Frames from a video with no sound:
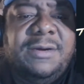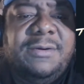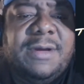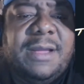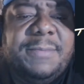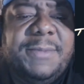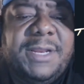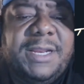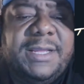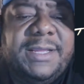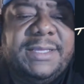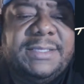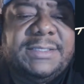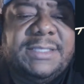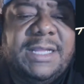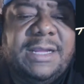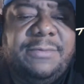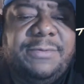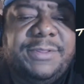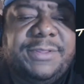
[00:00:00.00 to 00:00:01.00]
Well, I mean, I guess
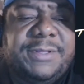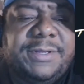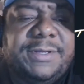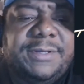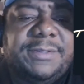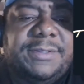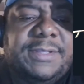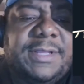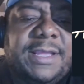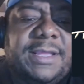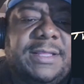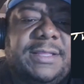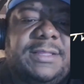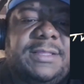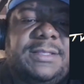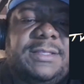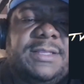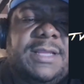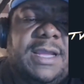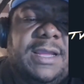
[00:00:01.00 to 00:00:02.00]
now with the
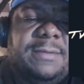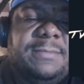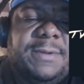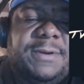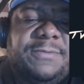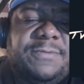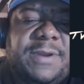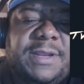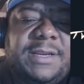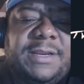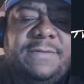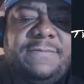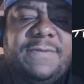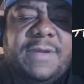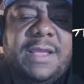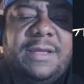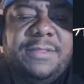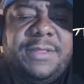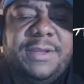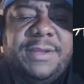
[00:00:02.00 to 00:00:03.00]
time and rate of
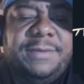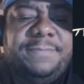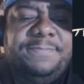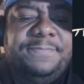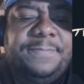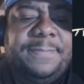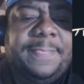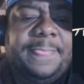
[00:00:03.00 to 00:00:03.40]
how they